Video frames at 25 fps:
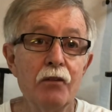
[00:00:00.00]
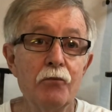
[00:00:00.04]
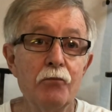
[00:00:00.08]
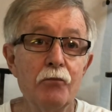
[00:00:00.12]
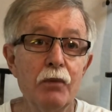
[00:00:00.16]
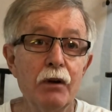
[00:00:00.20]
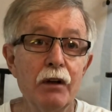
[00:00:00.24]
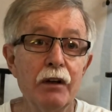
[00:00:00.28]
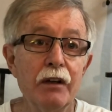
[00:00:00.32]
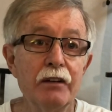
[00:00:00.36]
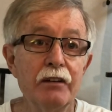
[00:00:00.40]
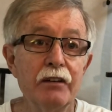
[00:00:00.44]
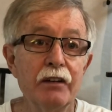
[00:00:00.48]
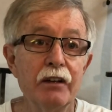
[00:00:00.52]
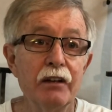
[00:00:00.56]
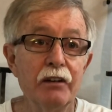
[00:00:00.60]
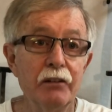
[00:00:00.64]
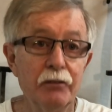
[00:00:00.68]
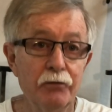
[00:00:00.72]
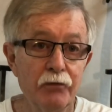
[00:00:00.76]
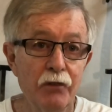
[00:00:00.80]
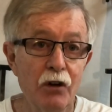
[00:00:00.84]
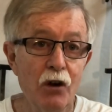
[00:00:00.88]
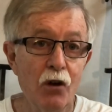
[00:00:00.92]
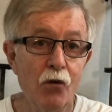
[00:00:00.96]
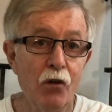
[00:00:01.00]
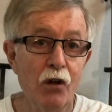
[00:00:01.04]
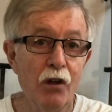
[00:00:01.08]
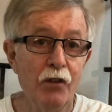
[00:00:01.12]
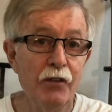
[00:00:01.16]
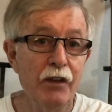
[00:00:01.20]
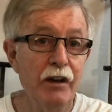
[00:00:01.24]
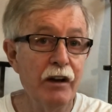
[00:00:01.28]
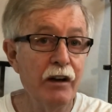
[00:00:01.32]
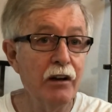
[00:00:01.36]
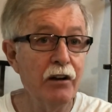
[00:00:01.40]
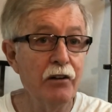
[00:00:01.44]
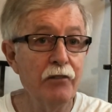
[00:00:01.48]
But go on
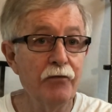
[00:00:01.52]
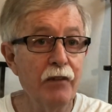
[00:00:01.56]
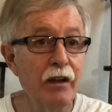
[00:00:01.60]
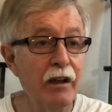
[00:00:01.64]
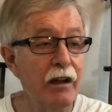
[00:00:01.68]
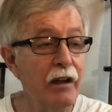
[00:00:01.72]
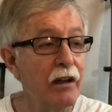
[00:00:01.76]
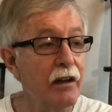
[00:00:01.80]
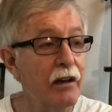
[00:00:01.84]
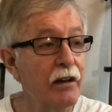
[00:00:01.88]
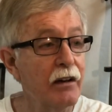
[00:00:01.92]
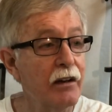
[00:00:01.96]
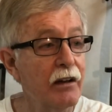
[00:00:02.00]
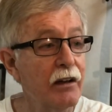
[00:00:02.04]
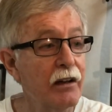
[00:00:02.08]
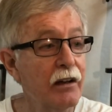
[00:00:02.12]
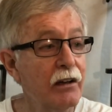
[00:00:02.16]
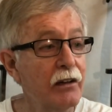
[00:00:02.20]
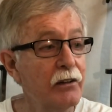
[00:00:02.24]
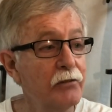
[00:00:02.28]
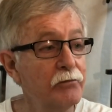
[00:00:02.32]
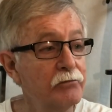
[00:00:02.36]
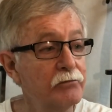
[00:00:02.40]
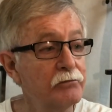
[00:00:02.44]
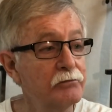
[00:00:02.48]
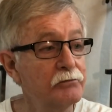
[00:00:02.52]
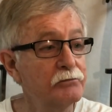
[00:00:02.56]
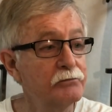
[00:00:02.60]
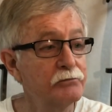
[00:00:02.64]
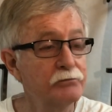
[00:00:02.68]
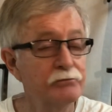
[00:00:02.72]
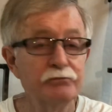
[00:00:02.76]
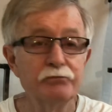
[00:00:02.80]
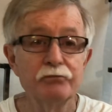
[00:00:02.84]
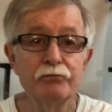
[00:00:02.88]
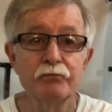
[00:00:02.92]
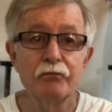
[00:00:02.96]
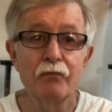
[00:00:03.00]
there, and I'll
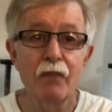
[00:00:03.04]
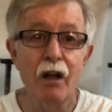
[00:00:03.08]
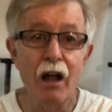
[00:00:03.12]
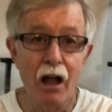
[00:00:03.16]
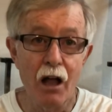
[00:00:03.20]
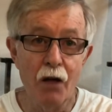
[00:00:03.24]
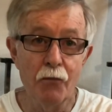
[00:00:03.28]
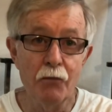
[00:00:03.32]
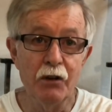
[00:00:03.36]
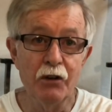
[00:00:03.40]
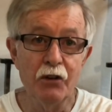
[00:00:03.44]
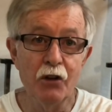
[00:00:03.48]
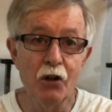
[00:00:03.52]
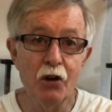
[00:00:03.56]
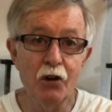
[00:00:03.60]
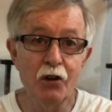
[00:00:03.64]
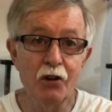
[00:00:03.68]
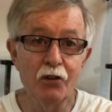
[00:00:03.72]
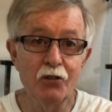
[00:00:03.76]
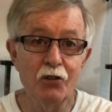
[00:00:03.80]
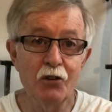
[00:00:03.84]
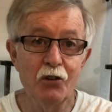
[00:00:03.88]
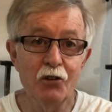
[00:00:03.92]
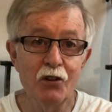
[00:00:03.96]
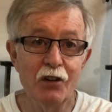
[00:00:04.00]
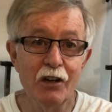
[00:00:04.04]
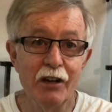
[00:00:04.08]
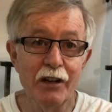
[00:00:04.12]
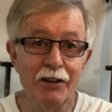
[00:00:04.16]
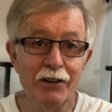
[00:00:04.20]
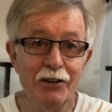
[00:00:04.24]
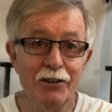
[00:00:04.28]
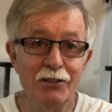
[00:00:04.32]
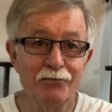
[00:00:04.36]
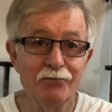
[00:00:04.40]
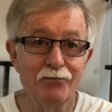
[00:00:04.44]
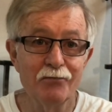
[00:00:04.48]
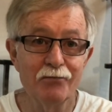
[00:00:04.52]
be talking to you
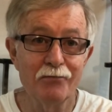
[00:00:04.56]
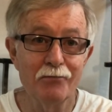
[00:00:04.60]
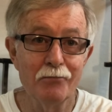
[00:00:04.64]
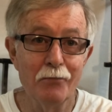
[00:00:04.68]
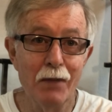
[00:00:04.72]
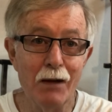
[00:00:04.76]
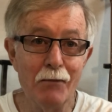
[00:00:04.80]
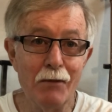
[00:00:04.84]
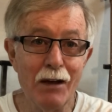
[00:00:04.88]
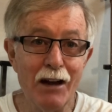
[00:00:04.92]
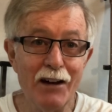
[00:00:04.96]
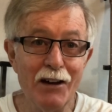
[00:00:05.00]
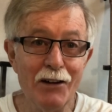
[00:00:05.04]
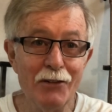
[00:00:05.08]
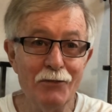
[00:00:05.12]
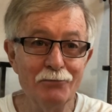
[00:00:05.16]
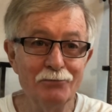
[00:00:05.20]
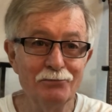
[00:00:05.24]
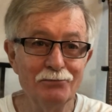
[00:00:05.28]
later. Bye-bye now.